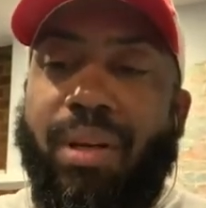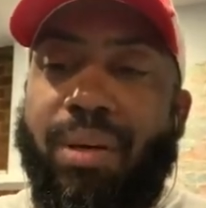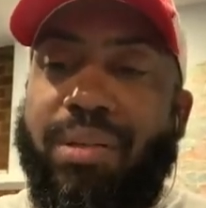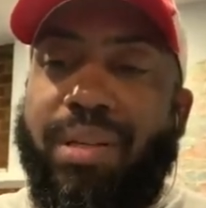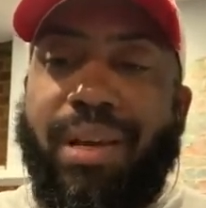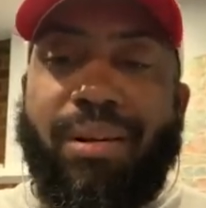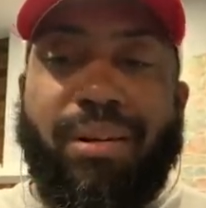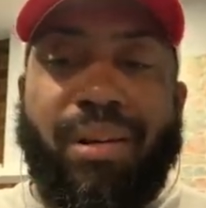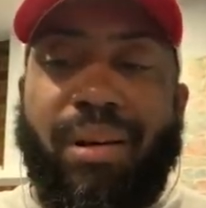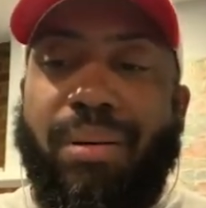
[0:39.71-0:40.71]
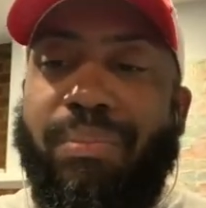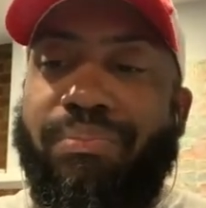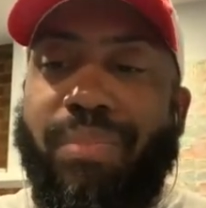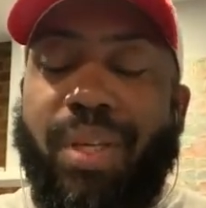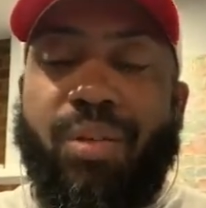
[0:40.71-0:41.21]
Standard
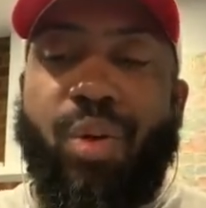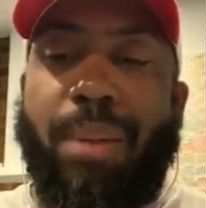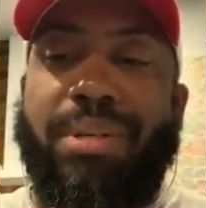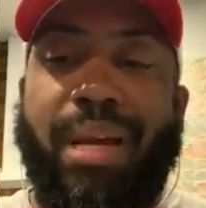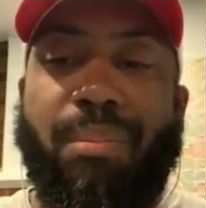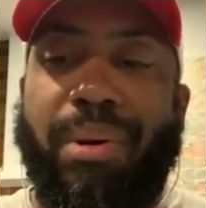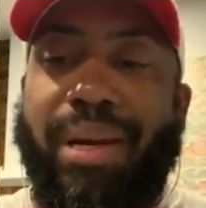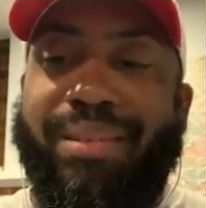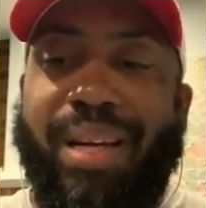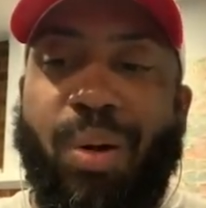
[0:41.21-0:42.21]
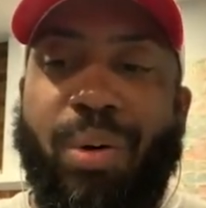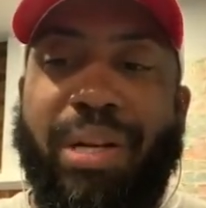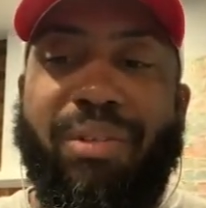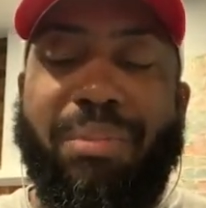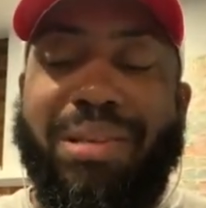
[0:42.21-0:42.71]
drop shot bait. I won't
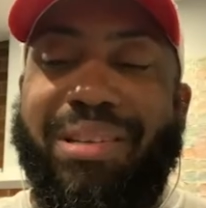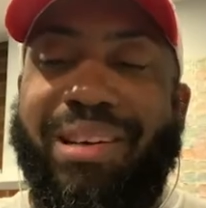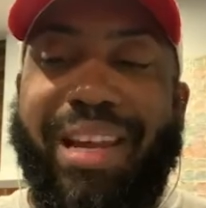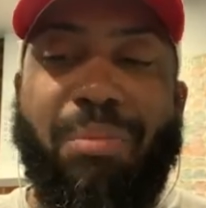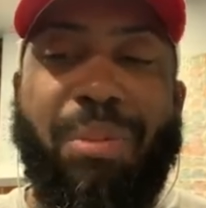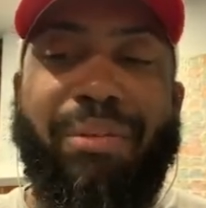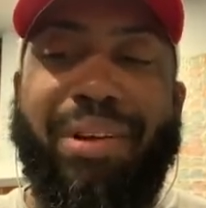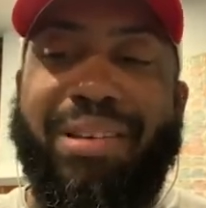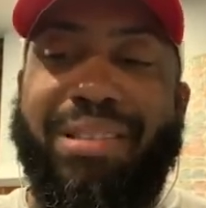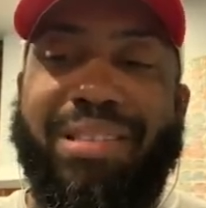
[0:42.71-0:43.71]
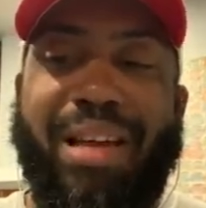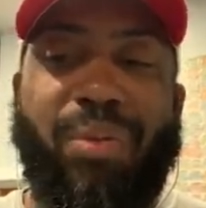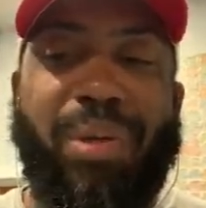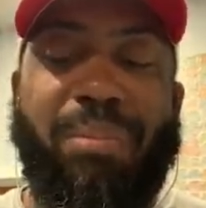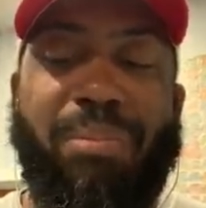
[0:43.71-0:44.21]
even mention the name of it because it's not
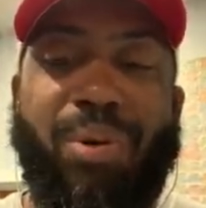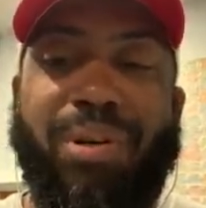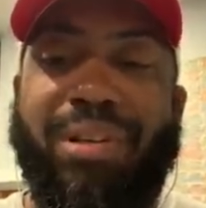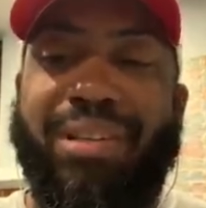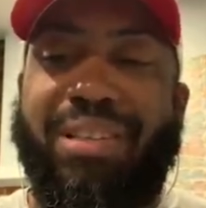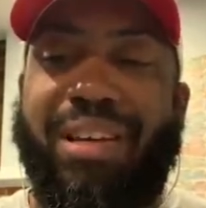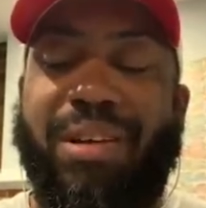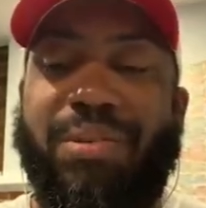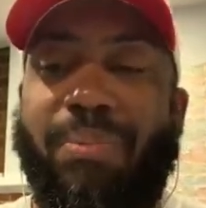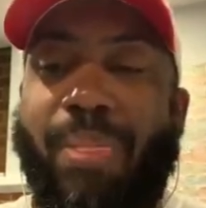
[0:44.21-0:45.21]
really important in this case.